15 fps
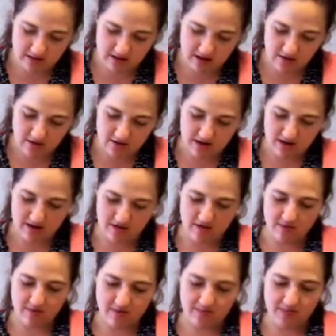There we
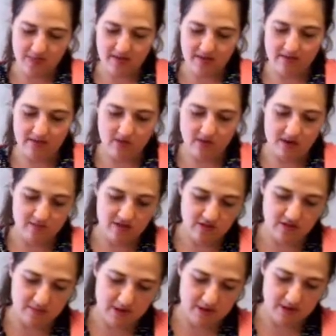go. So I'm
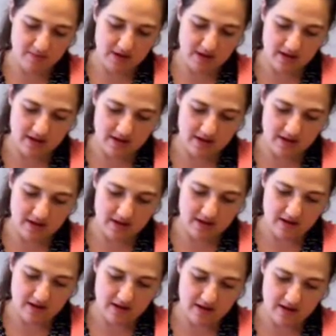just piping it
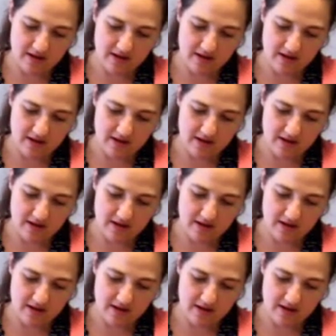in